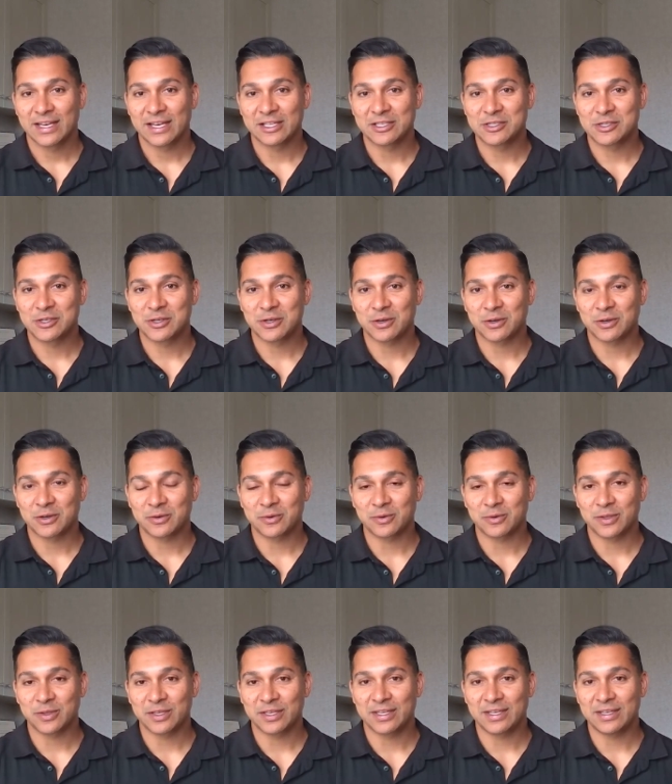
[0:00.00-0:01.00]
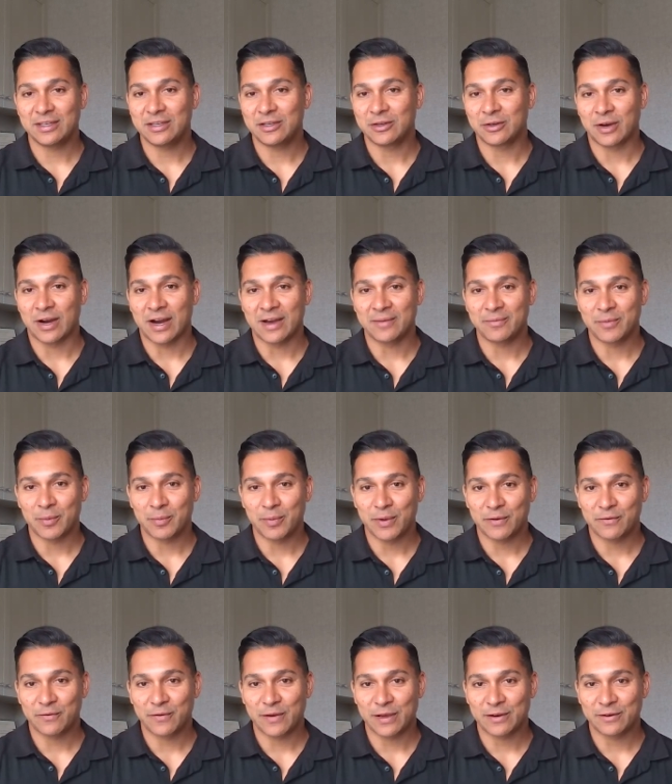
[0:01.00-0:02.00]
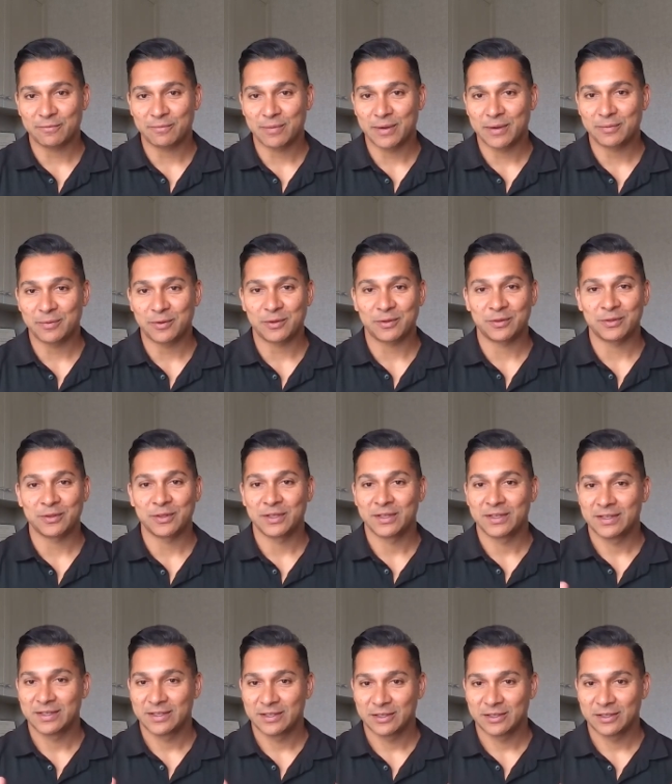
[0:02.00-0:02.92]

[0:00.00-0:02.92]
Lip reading: And so, I'm a big fan of people